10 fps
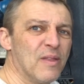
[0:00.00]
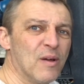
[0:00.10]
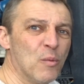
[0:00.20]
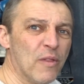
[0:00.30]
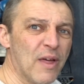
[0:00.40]

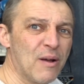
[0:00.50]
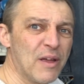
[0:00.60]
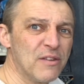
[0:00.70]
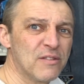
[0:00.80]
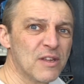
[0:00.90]
Now what that
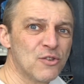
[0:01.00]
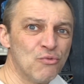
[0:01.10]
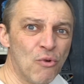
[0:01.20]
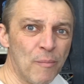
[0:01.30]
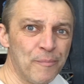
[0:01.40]
is, that's your
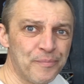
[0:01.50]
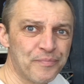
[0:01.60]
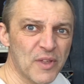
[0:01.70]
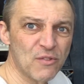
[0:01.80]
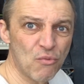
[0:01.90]
ROM.
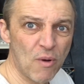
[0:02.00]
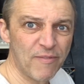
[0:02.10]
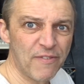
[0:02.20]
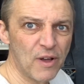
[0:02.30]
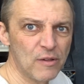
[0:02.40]
That's a ROM
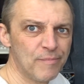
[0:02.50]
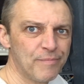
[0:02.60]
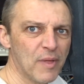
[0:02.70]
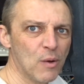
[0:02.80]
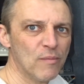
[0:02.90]
file,
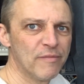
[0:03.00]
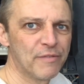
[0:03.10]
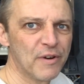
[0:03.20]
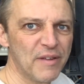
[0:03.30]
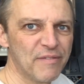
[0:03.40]
that one
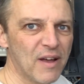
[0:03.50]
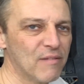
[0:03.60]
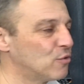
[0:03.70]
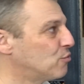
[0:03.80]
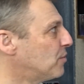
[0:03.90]
for
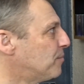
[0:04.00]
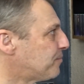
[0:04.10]
A500.